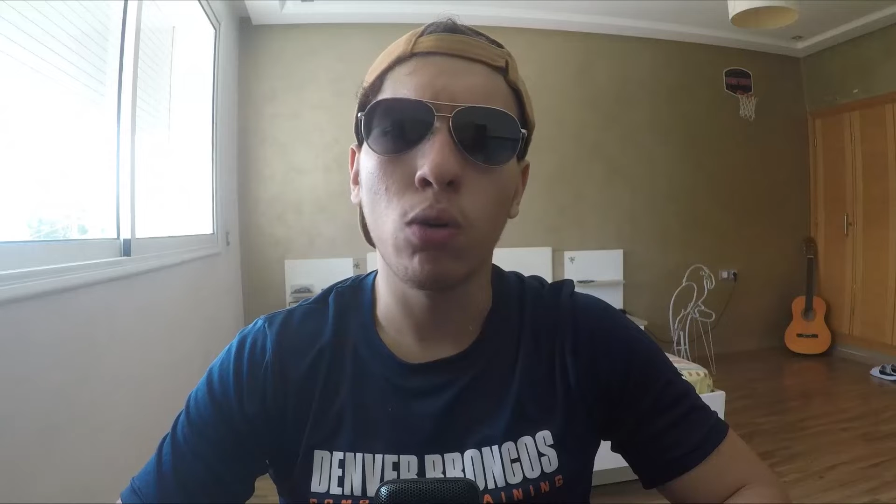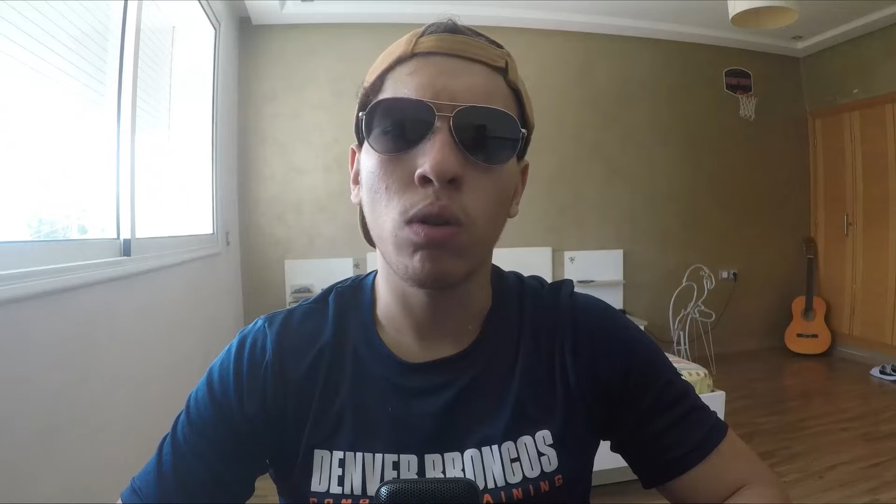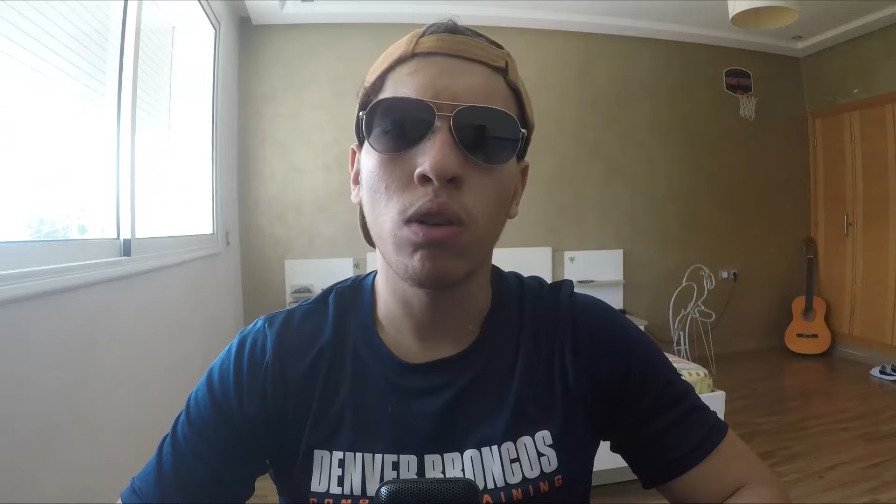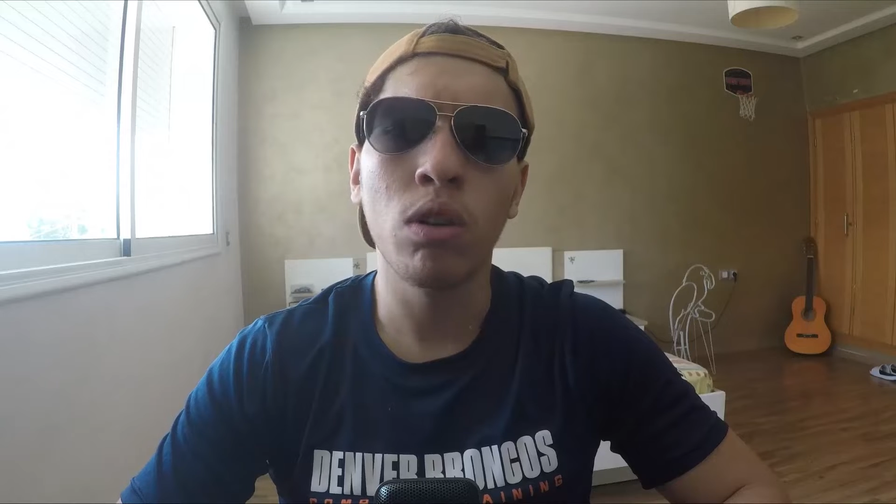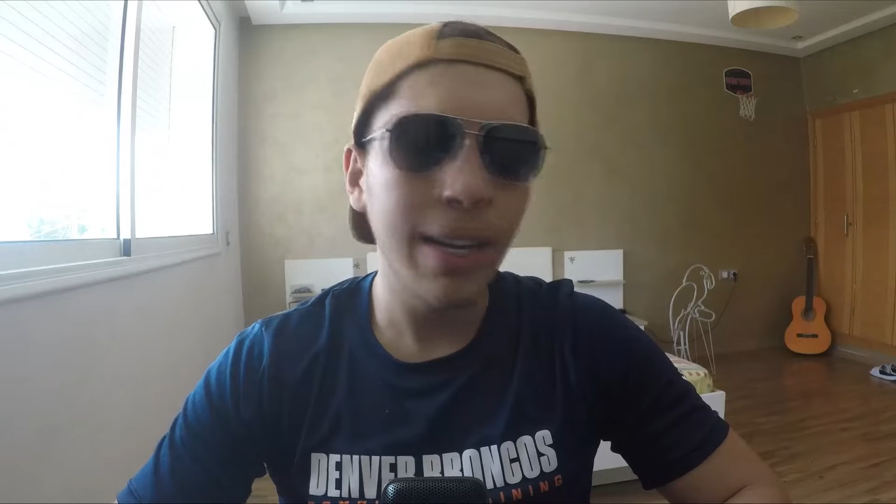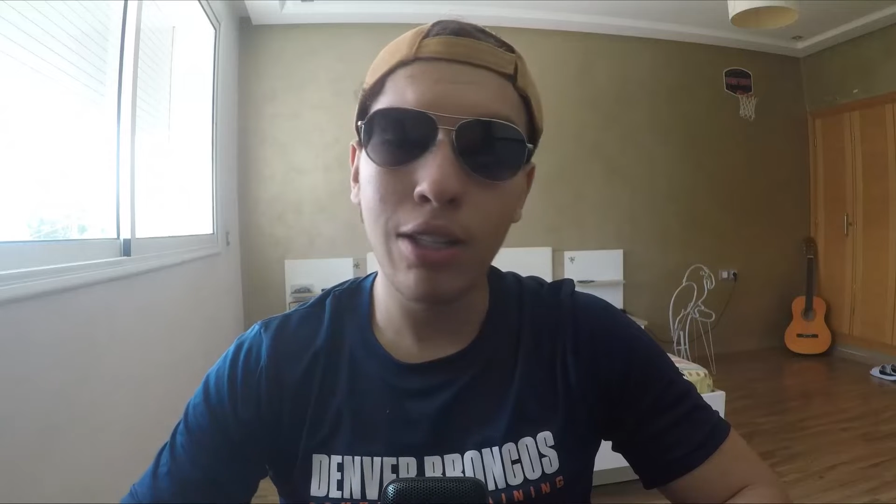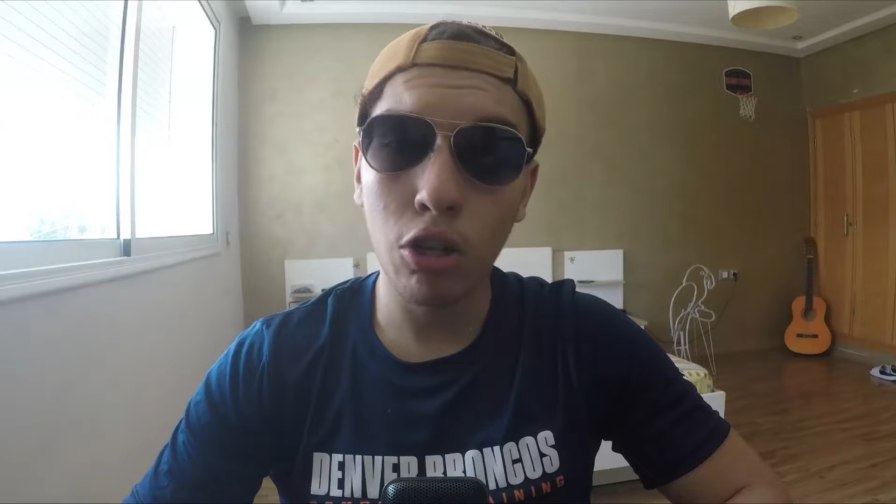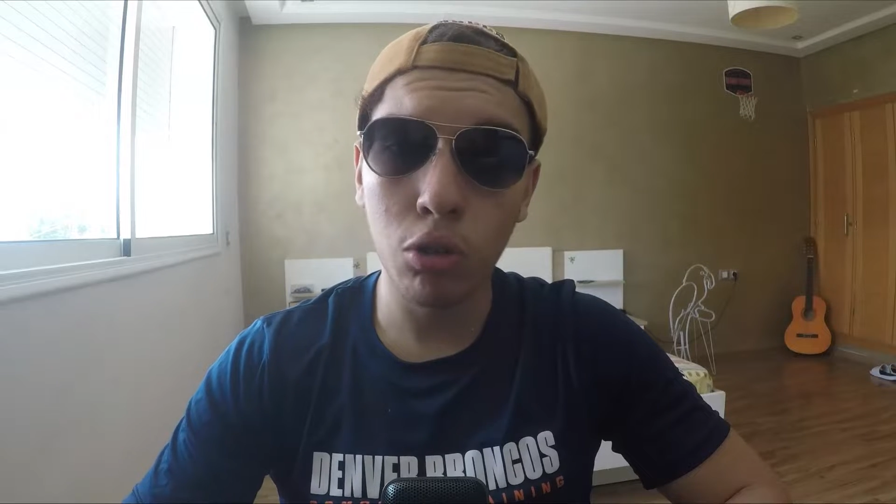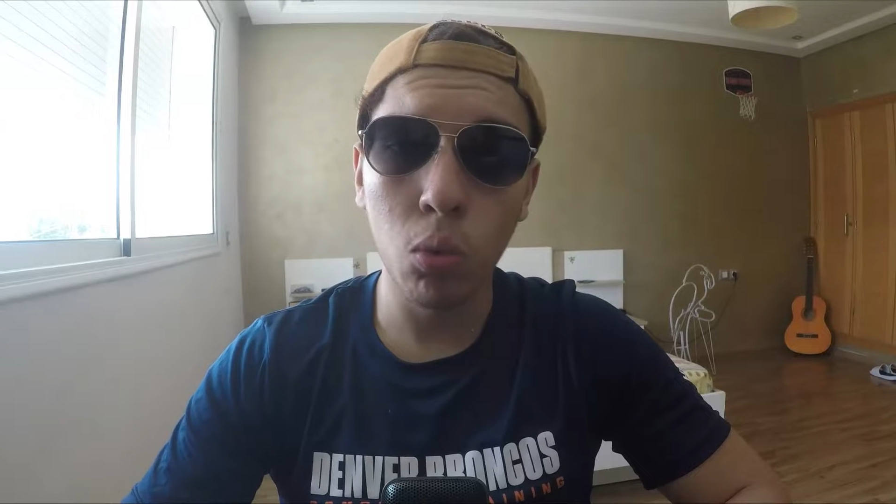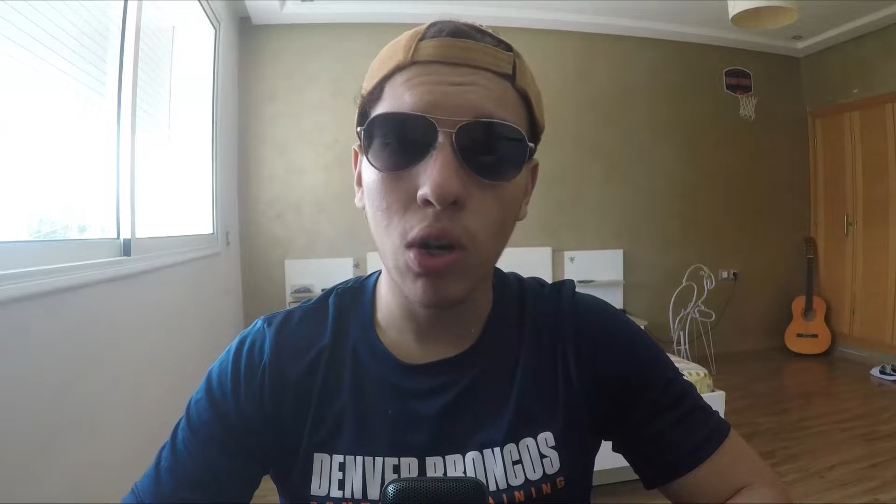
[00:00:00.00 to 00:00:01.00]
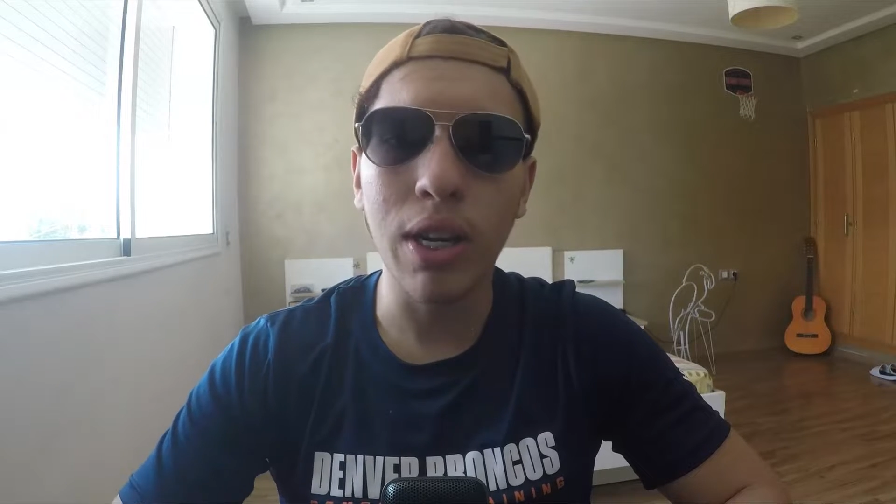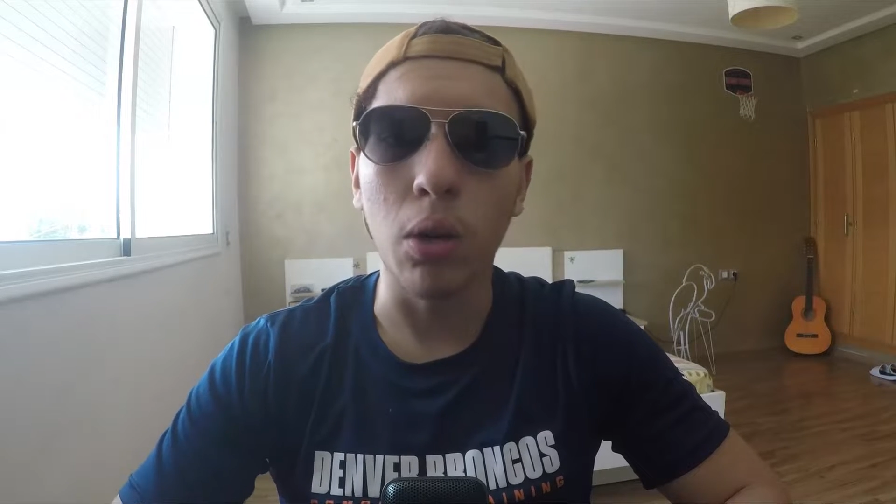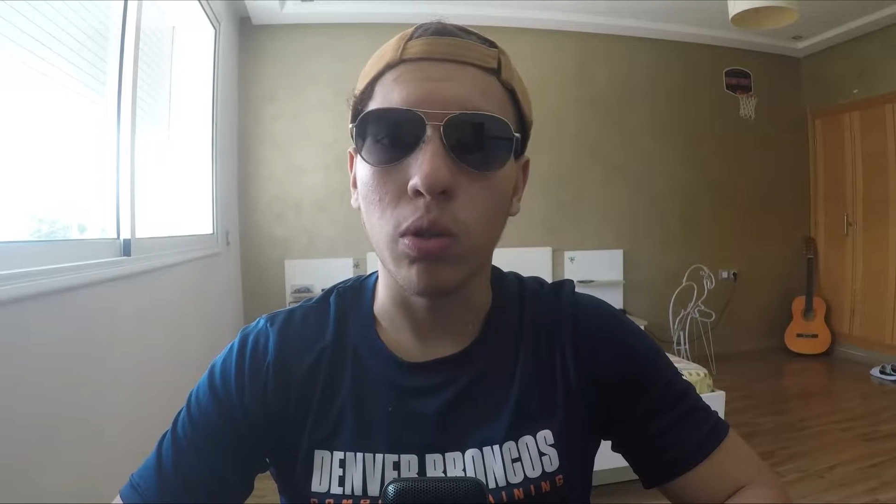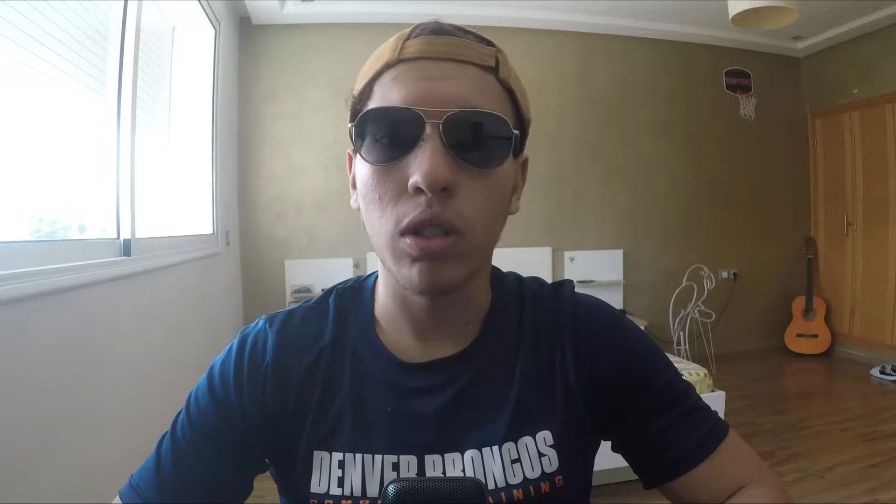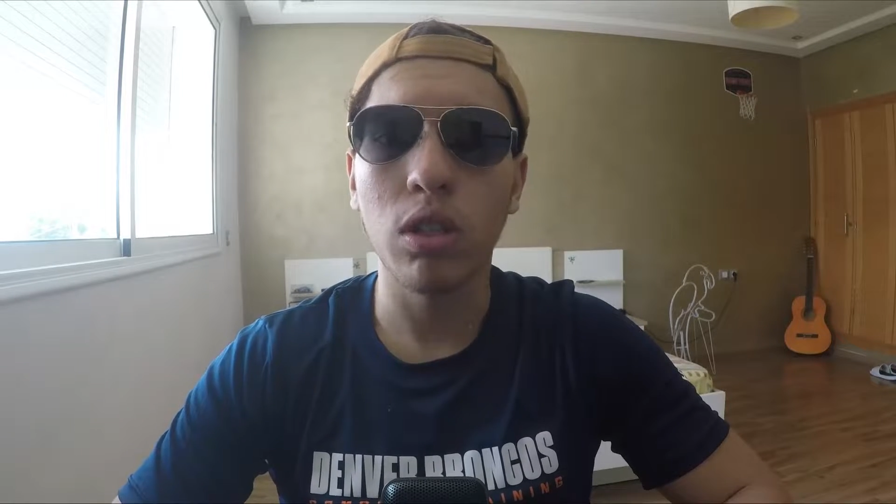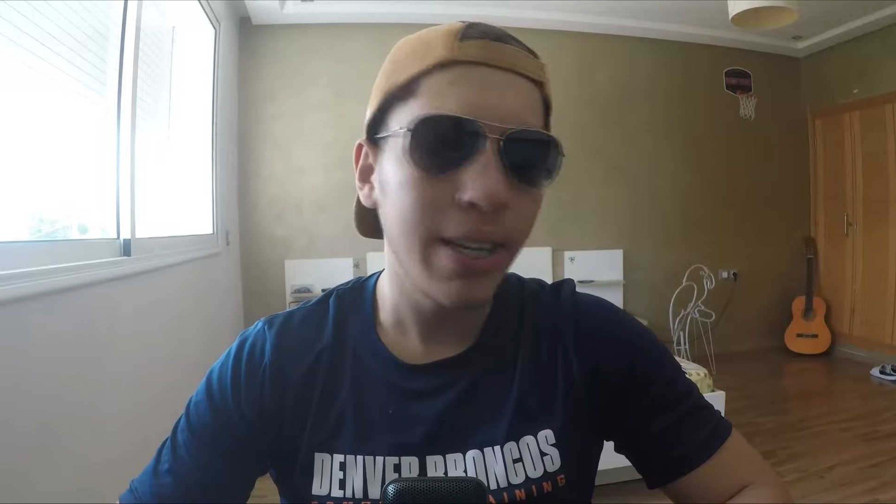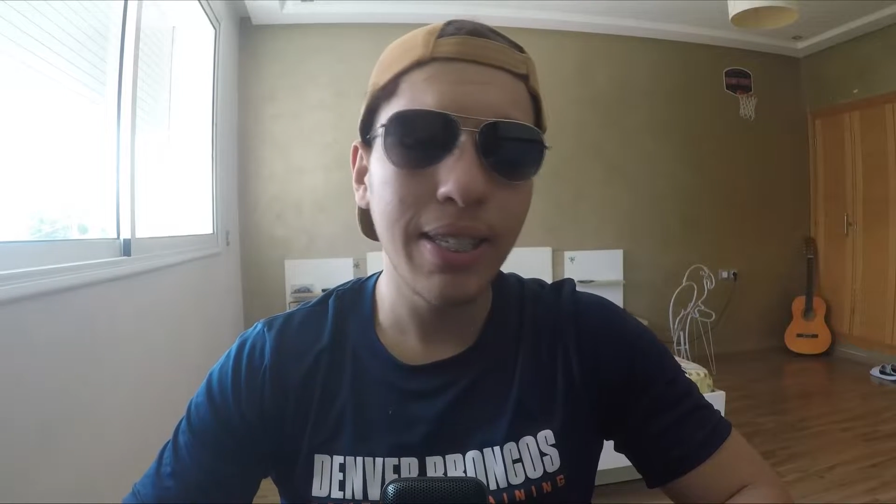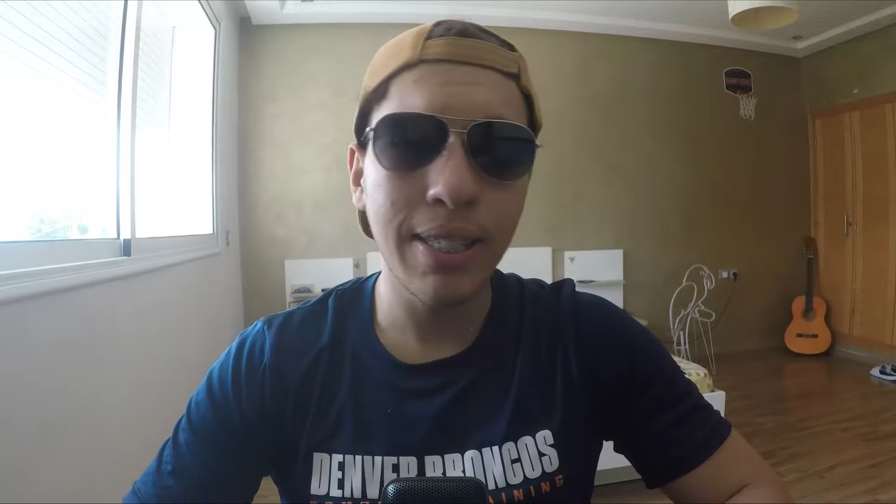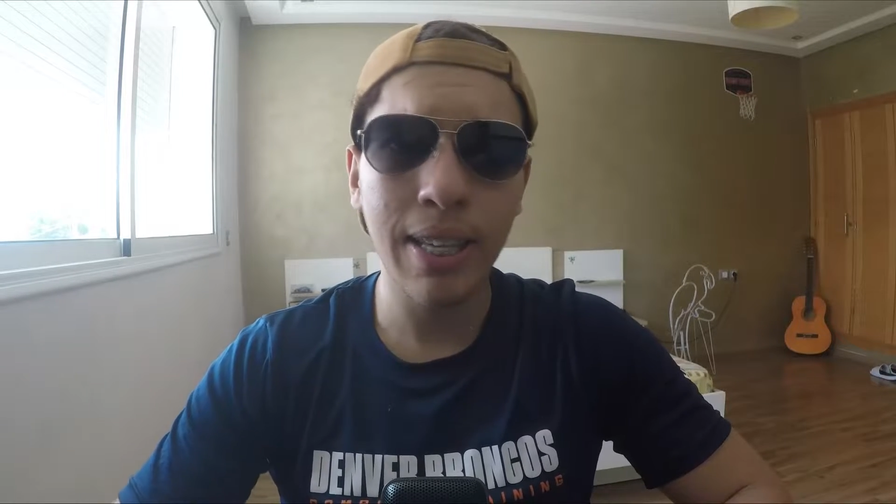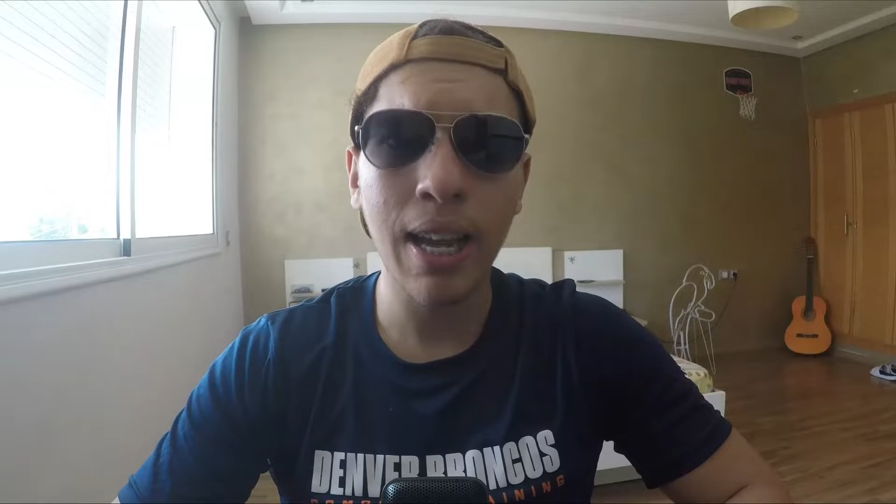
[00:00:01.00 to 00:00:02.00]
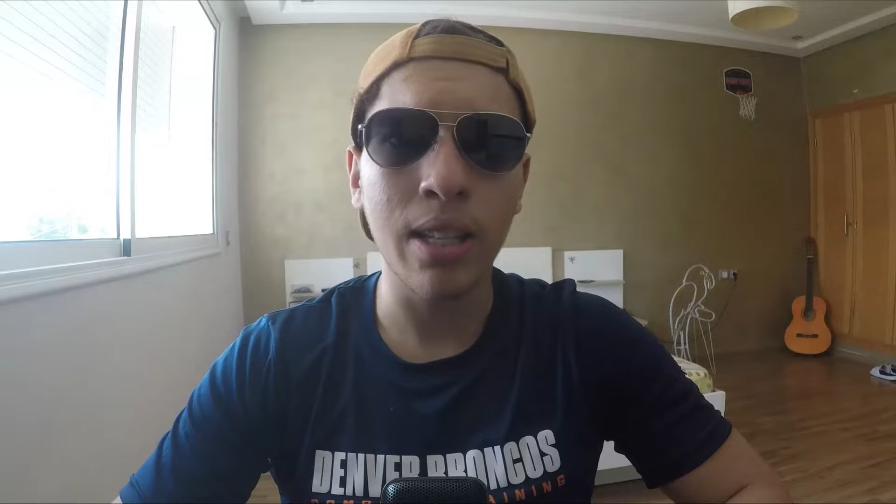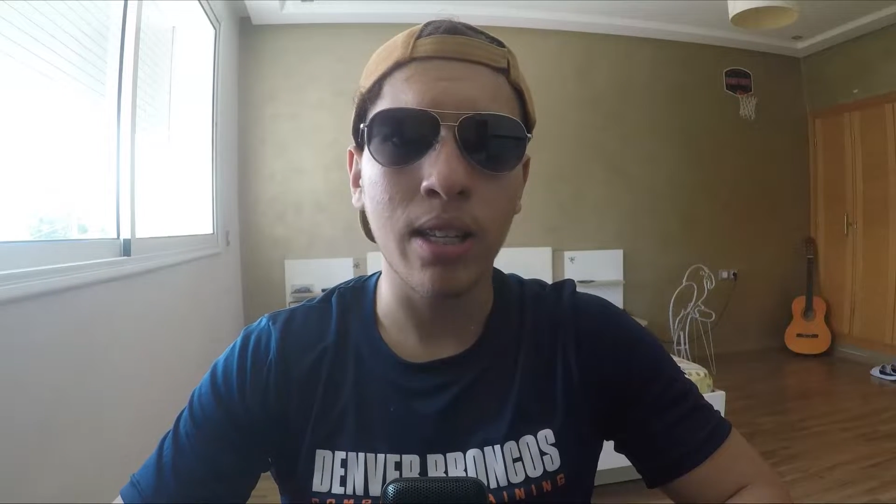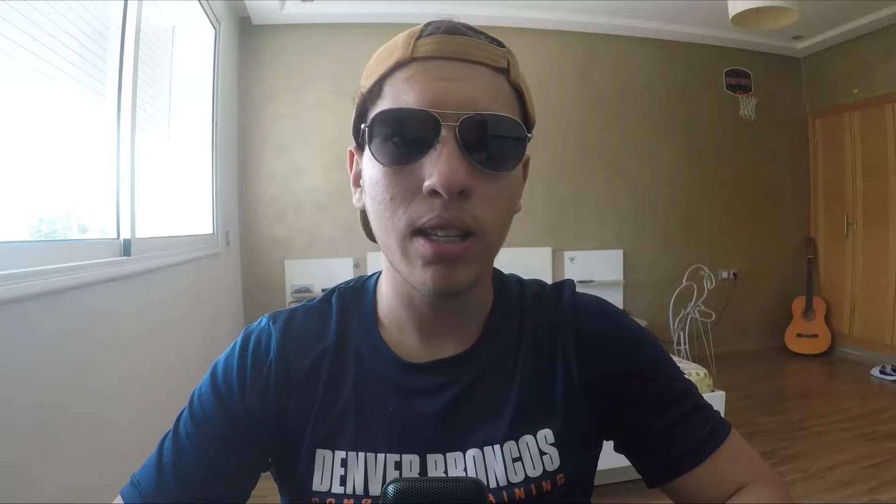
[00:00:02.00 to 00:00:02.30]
all. He doesn't work out. He's sad.